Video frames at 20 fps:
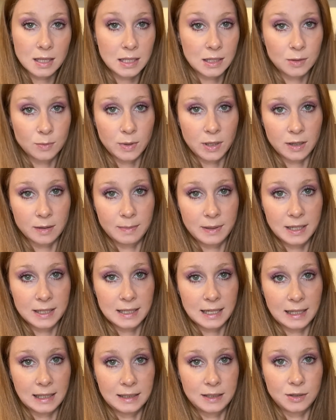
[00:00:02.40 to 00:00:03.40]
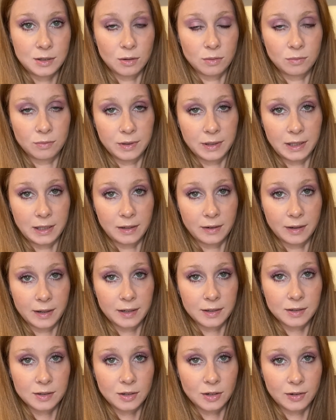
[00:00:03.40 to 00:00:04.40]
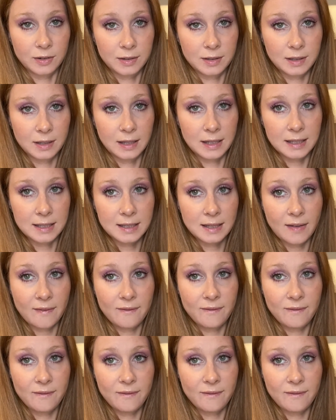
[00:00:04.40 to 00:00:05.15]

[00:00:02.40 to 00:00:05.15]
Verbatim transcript: is weird because I don't really know how to start this